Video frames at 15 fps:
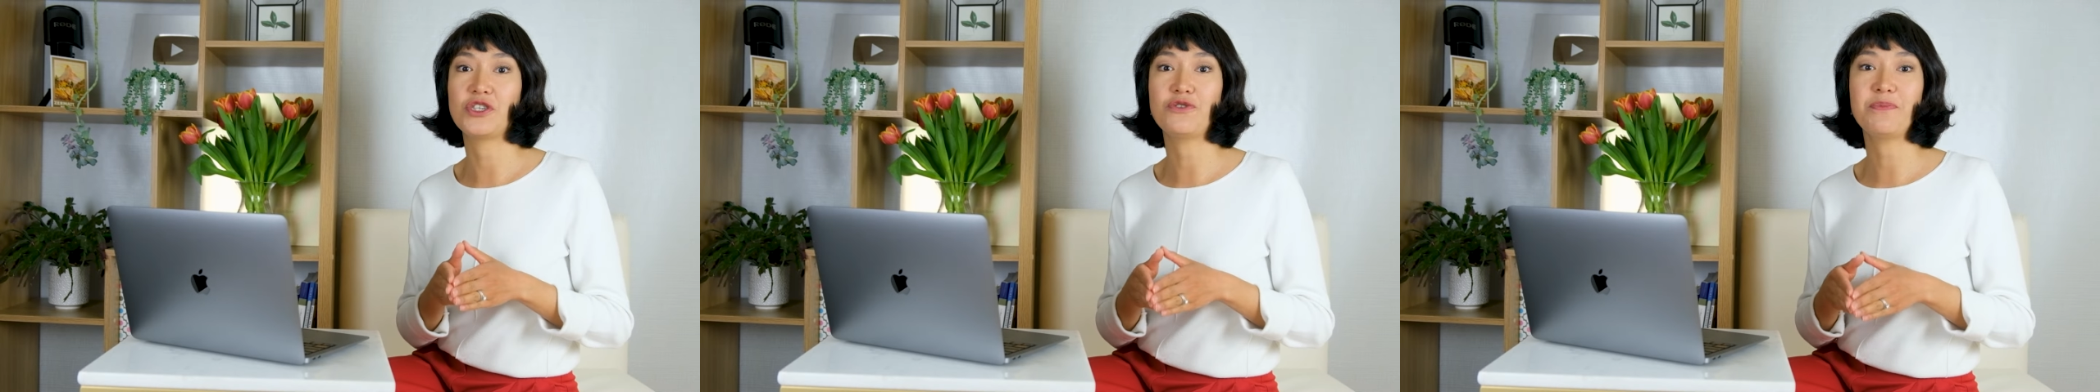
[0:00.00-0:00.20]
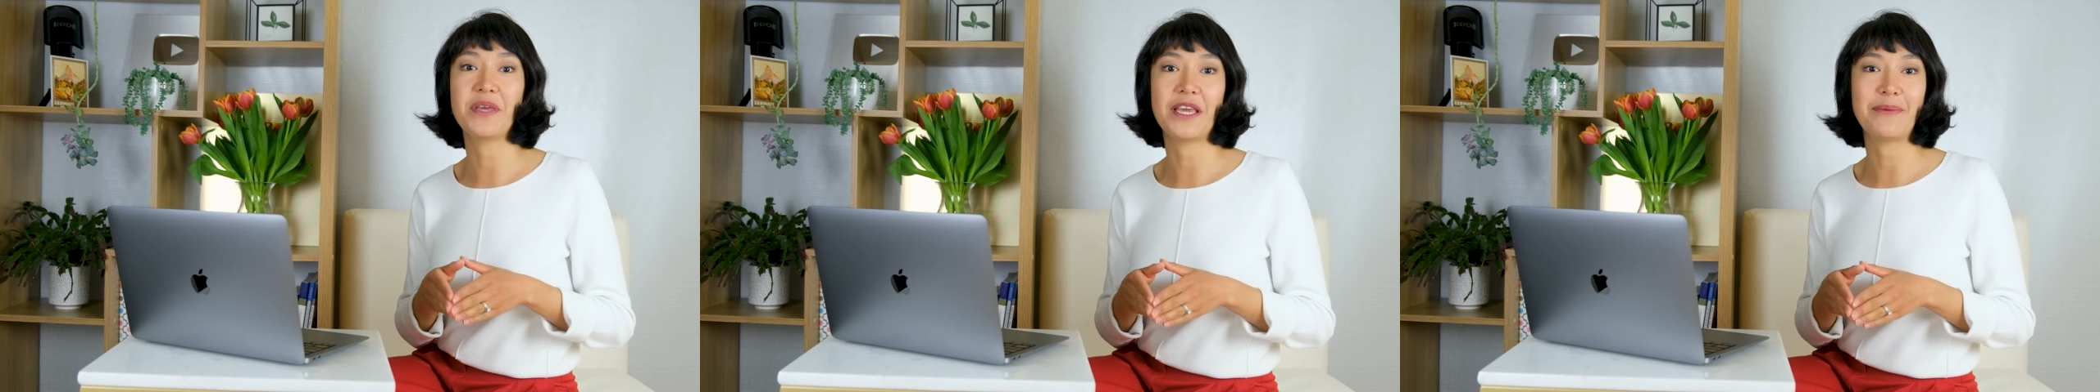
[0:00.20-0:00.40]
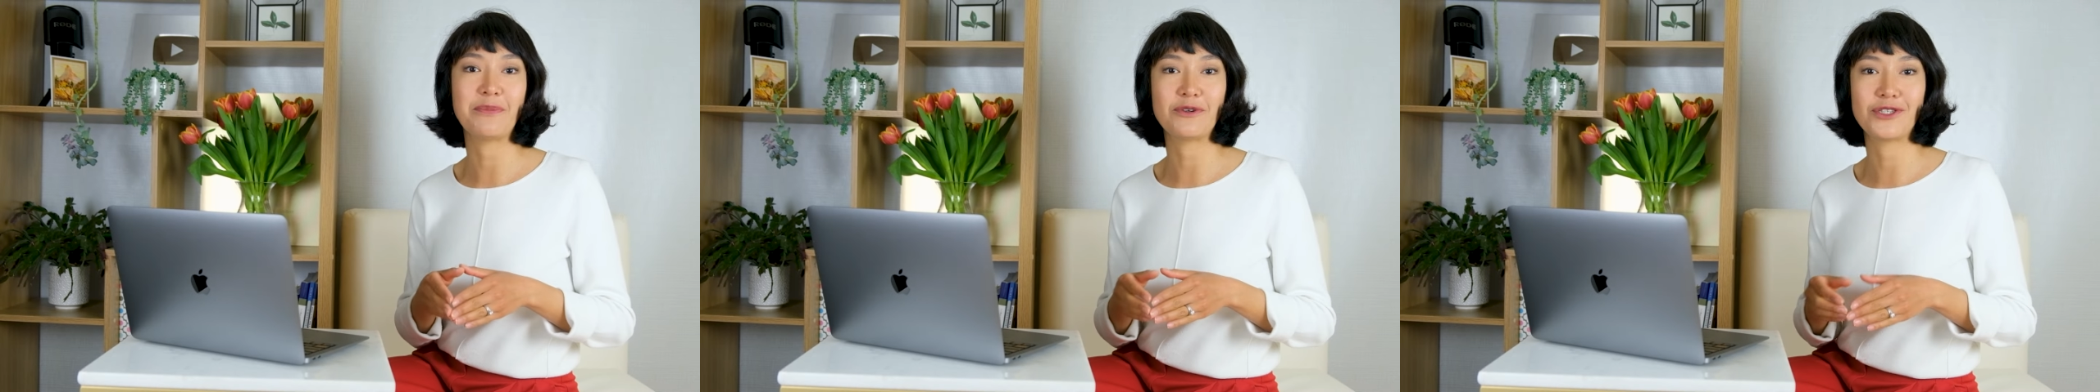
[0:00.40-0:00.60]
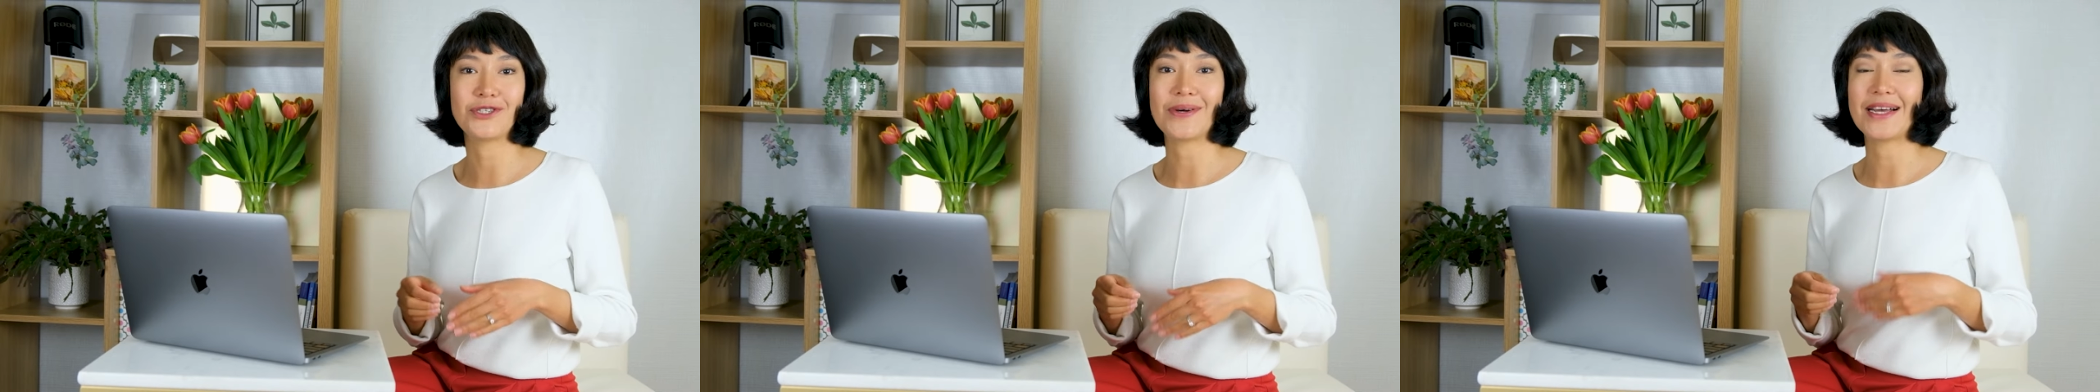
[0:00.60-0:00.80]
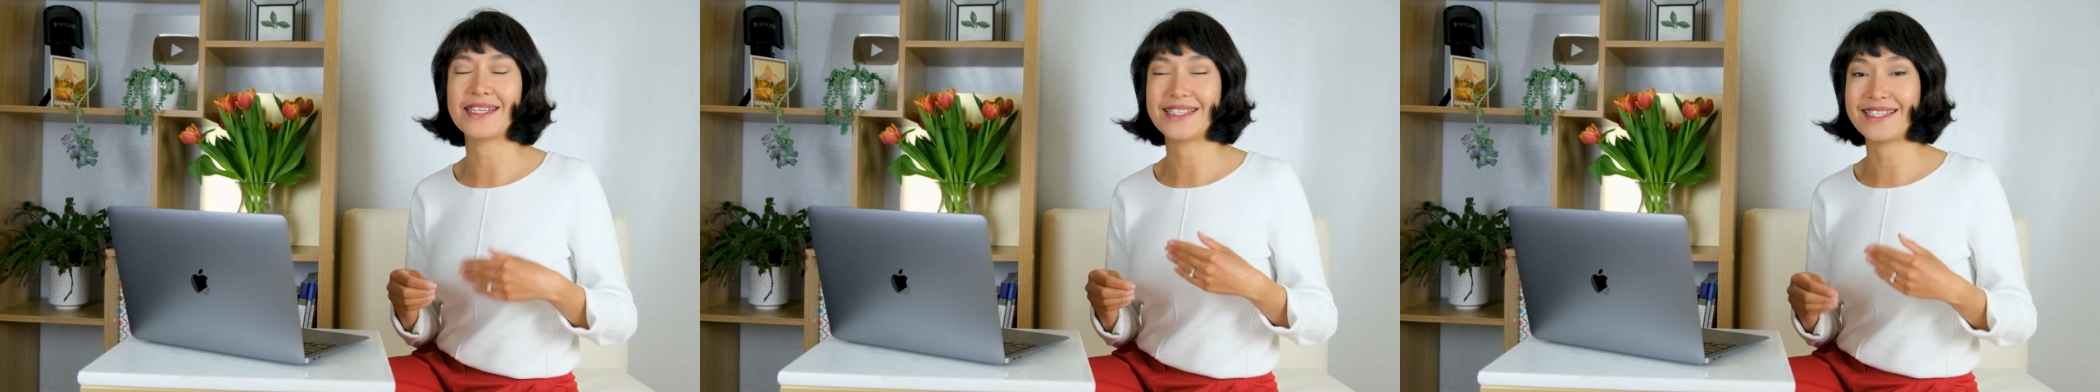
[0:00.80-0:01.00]
you'll be able
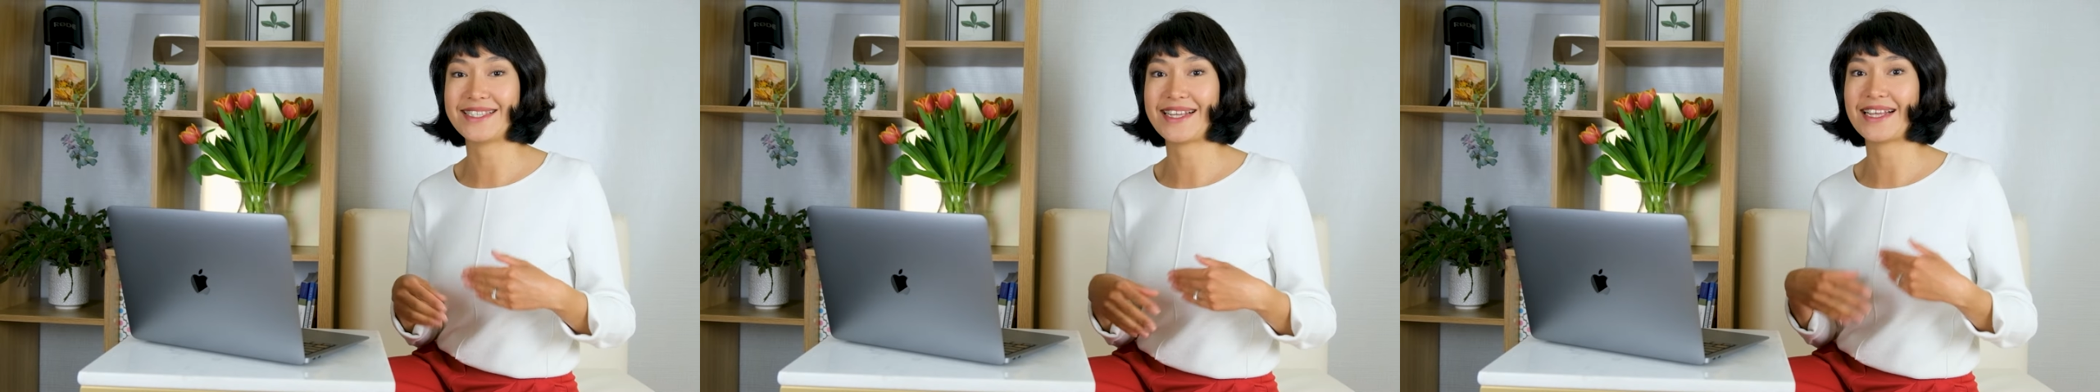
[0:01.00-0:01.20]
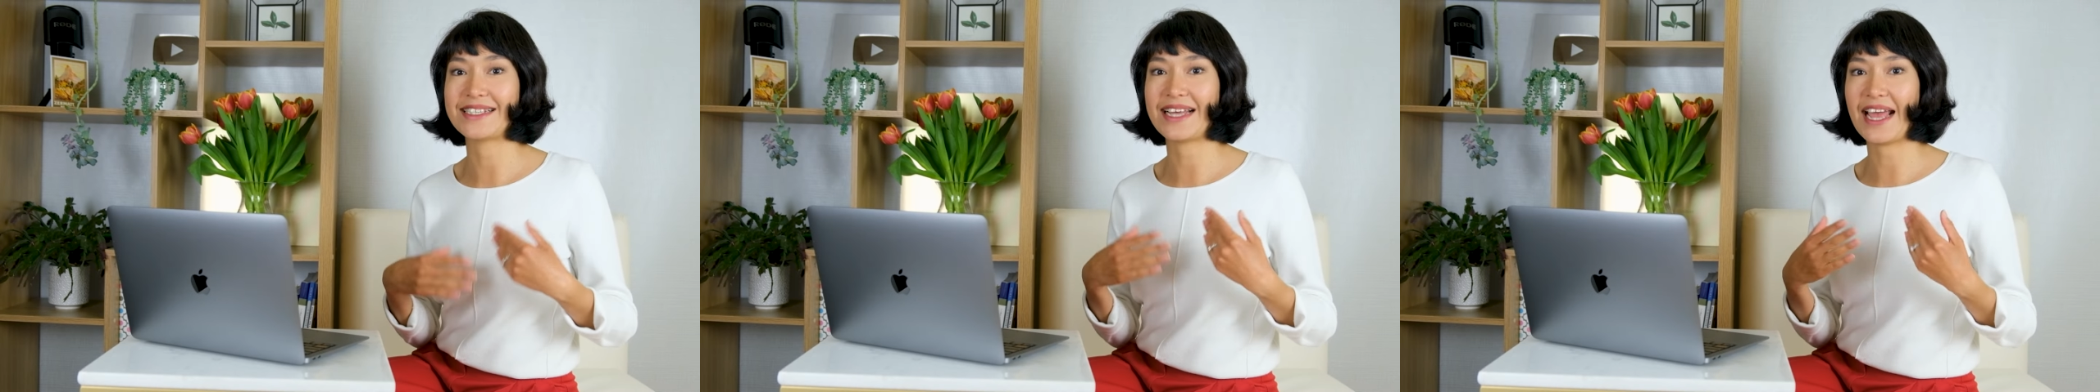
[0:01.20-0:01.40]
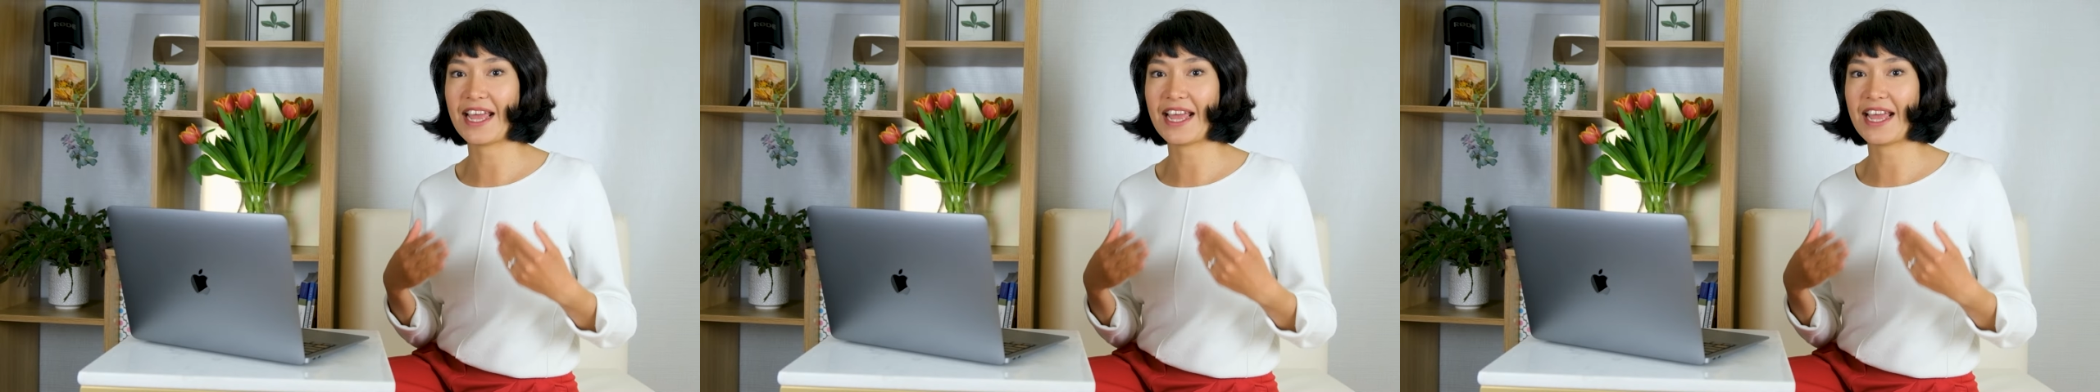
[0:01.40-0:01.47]
to understand